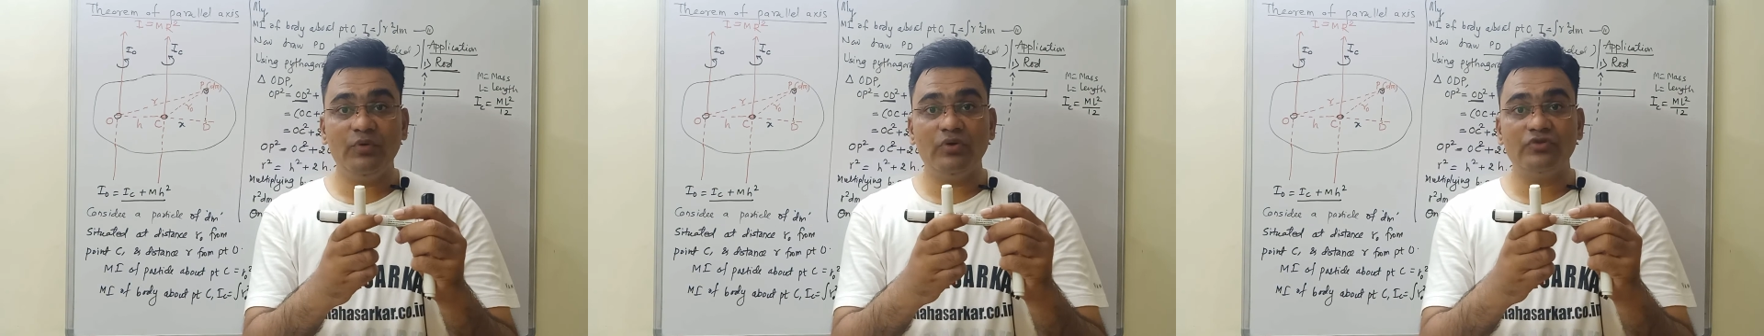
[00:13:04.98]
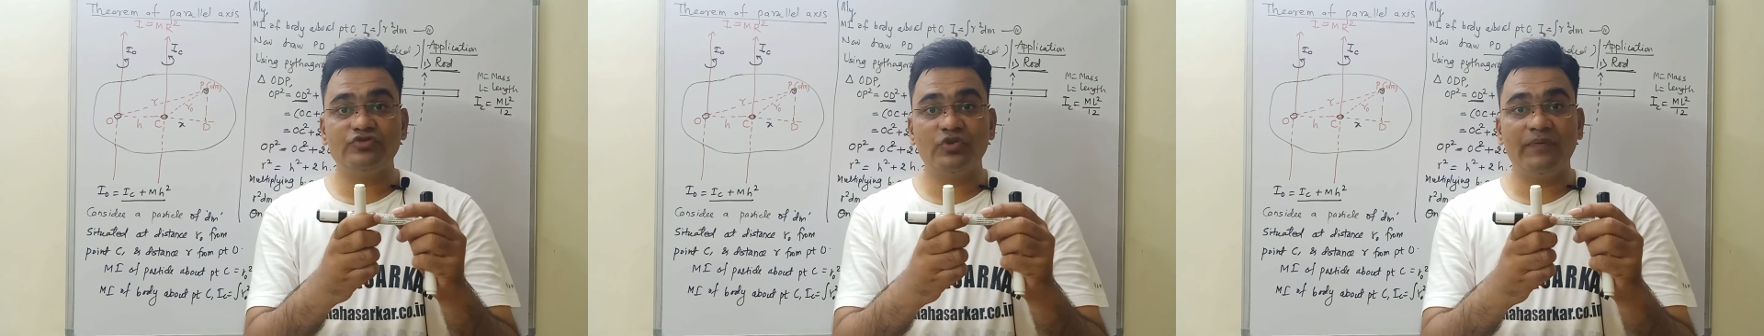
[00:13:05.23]
you
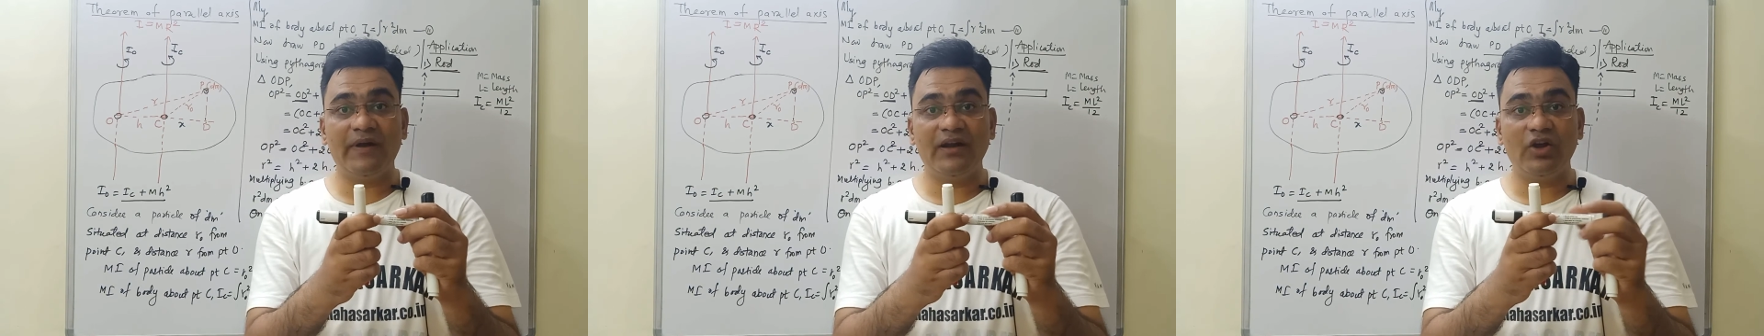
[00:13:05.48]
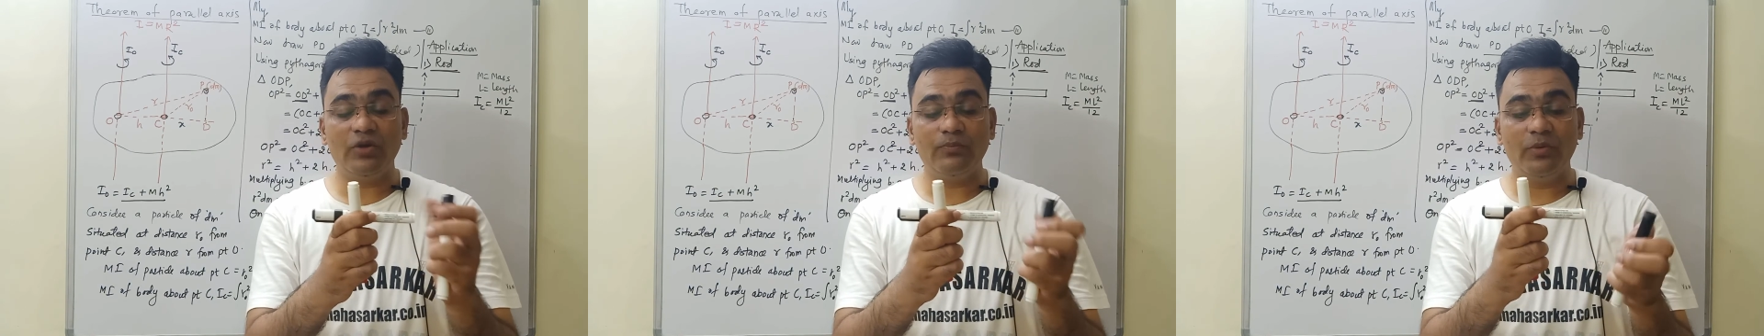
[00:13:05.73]
want to find
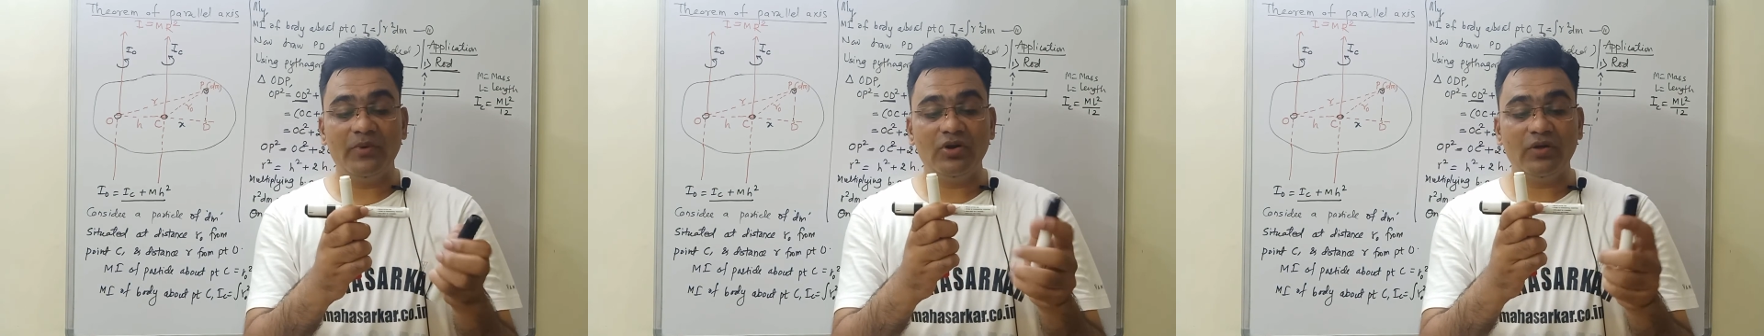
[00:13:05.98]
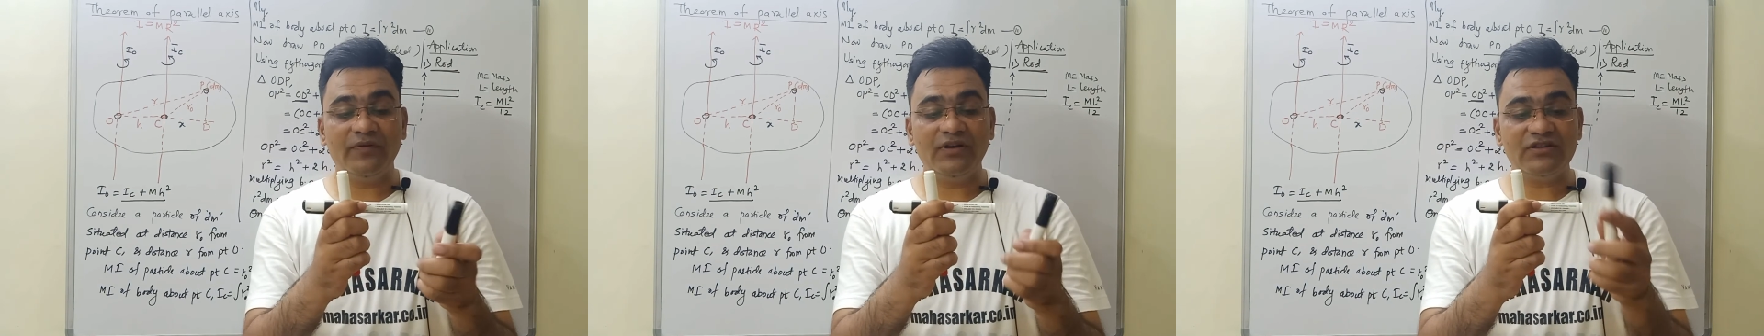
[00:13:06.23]
out moment
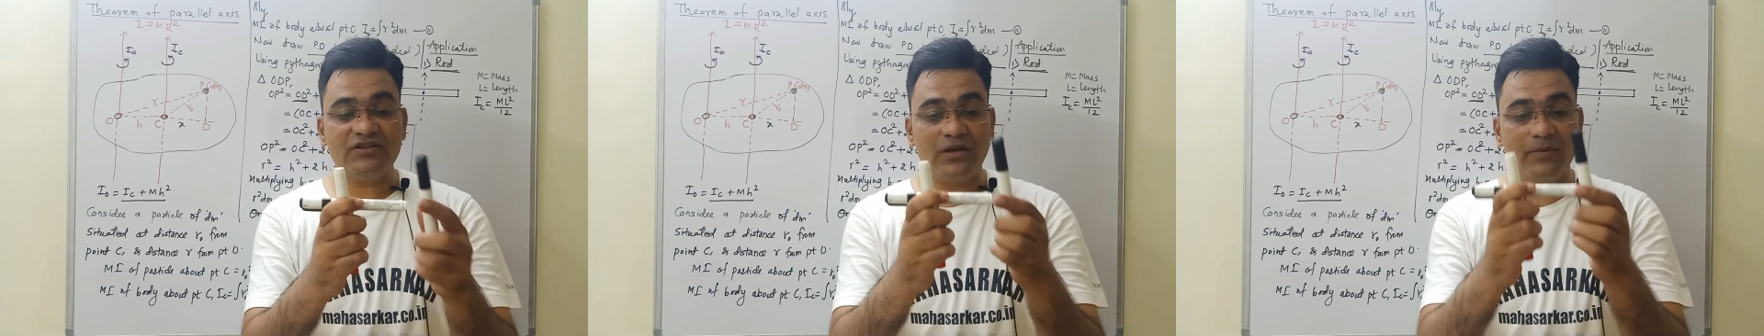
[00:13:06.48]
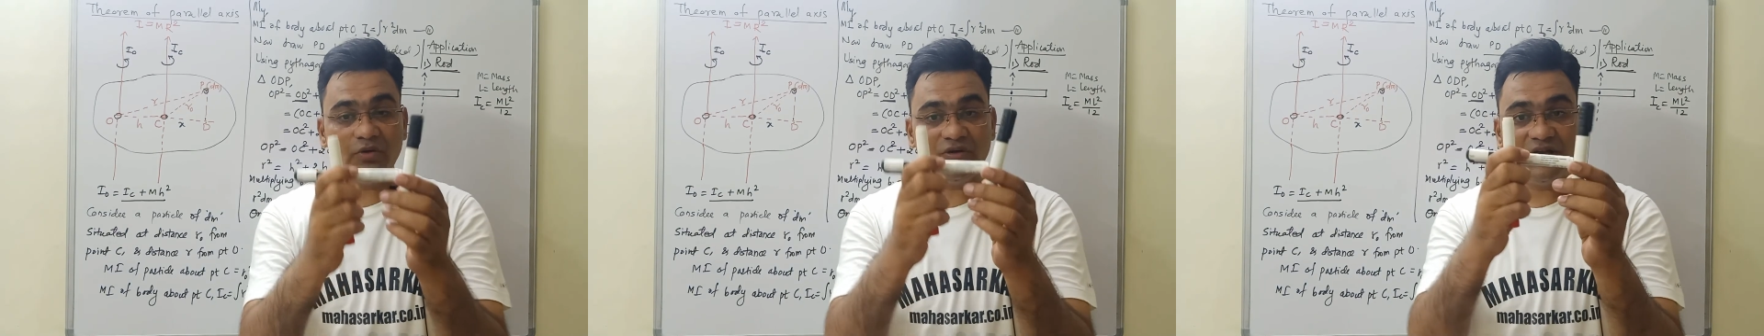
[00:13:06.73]
of inertia
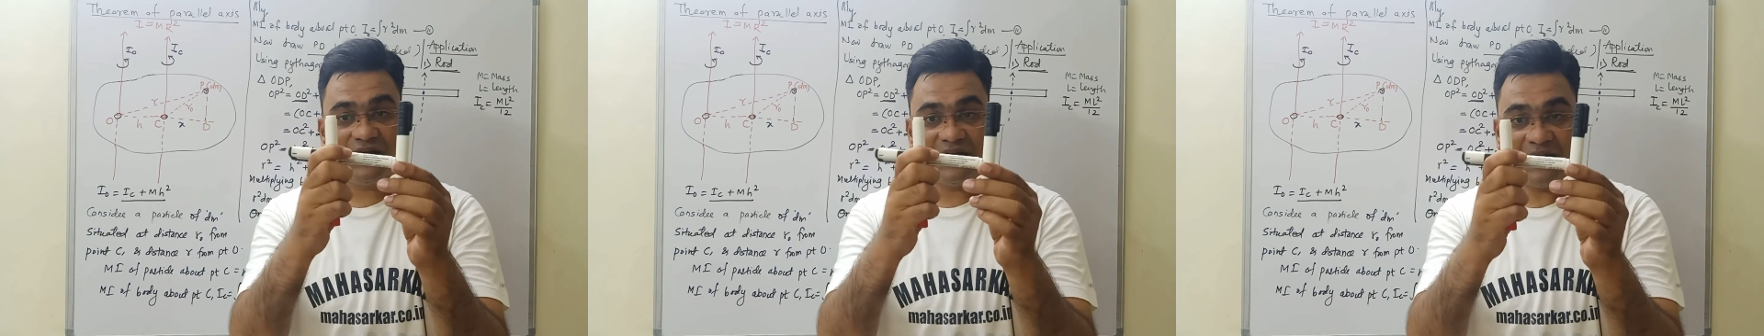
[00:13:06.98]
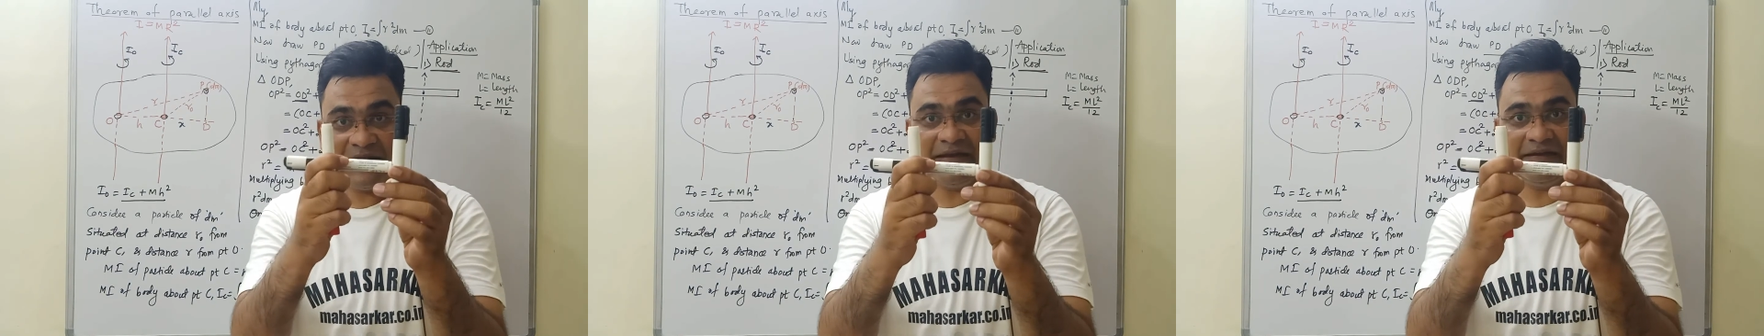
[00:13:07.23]
about the
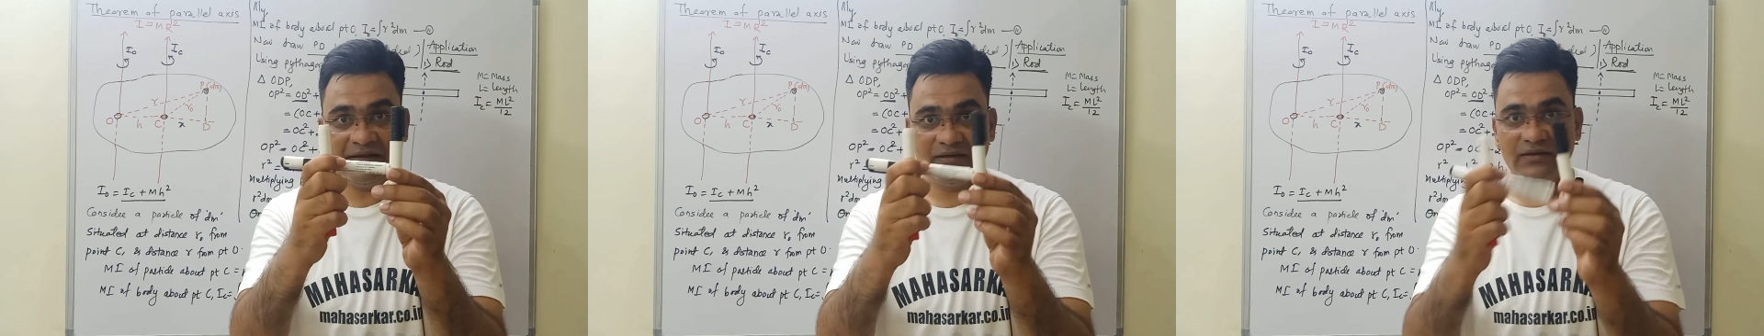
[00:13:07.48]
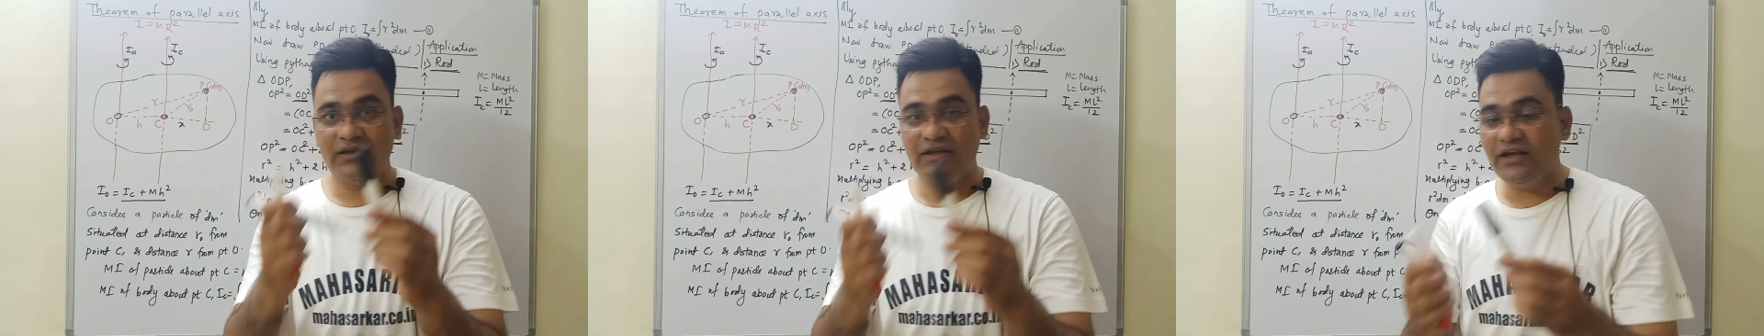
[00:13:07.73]

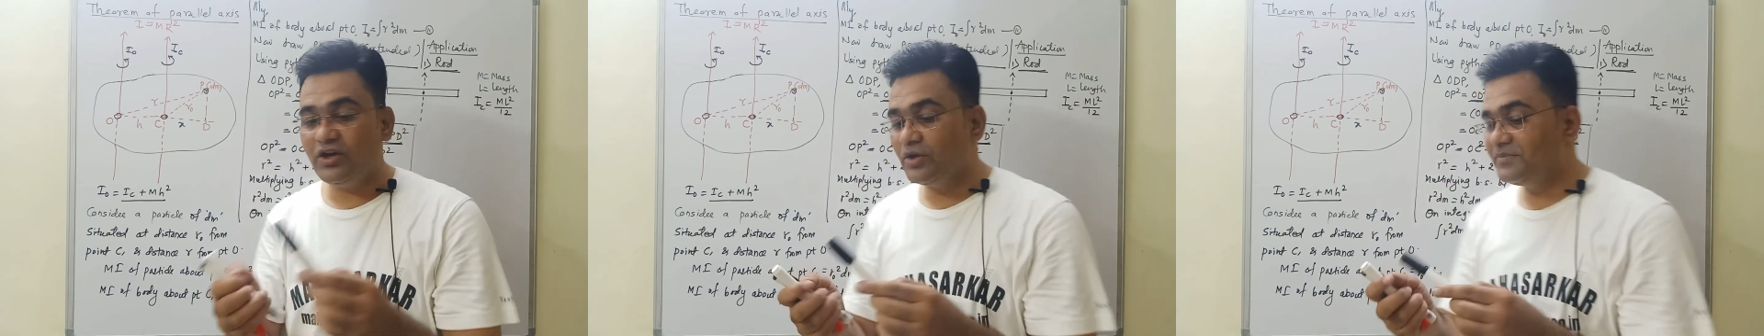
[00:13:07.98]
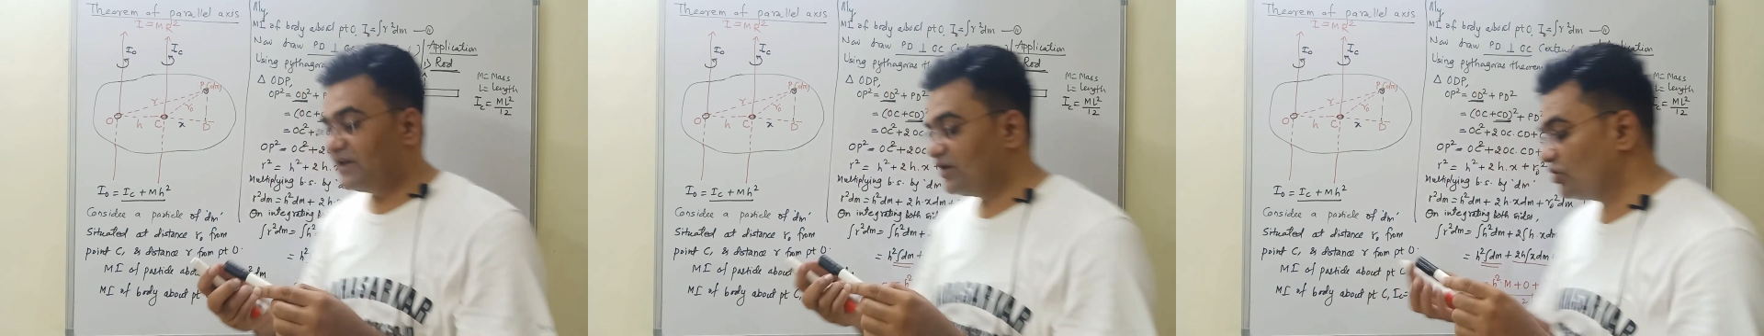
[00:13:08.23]
end of that